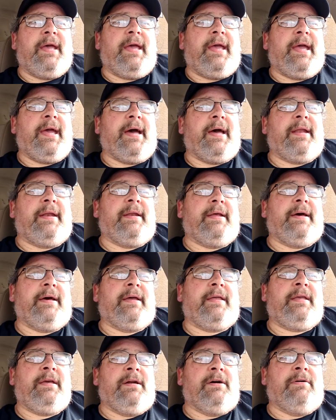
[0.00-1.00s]
and
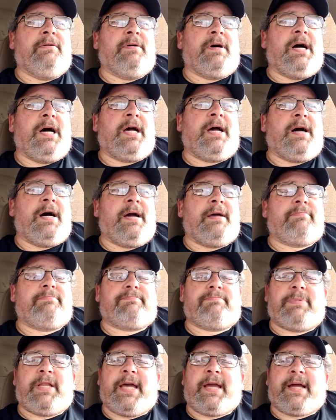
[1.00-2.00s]
I
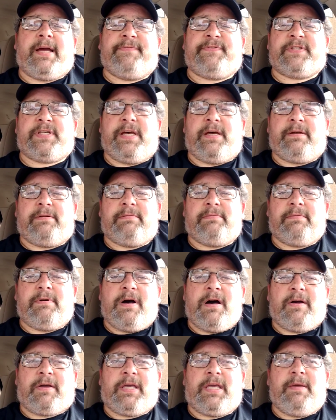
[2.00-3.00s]
like I've said,
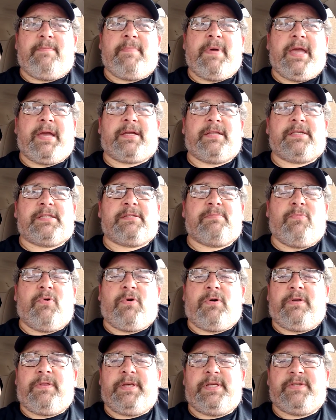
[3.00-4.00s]
I'll keep making some
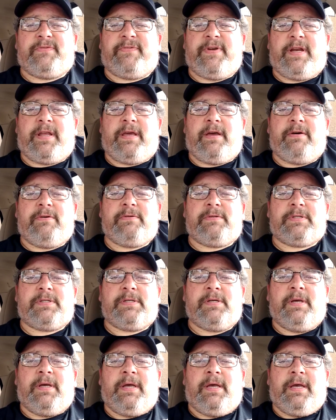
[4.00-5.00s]
more of these videos,
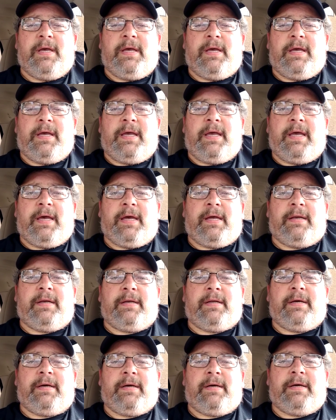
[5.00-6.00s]
and
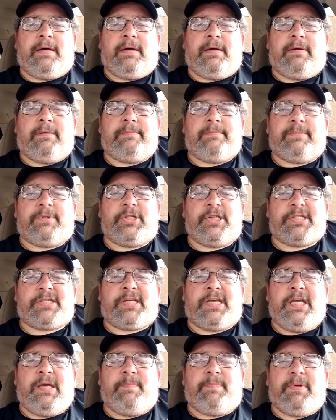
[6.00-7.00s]
just
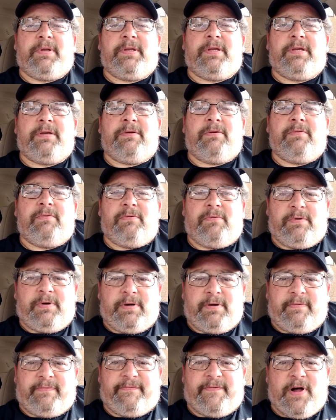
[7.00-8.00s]
keeping
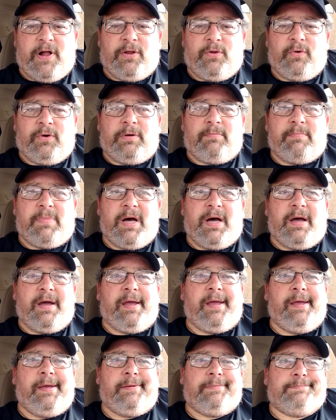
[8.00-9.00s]
you following
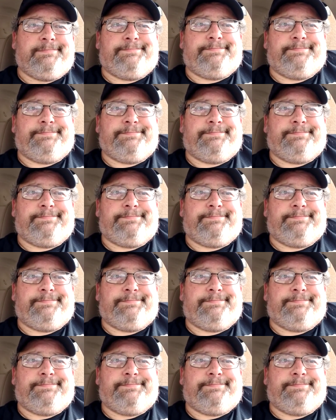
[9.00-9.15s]
my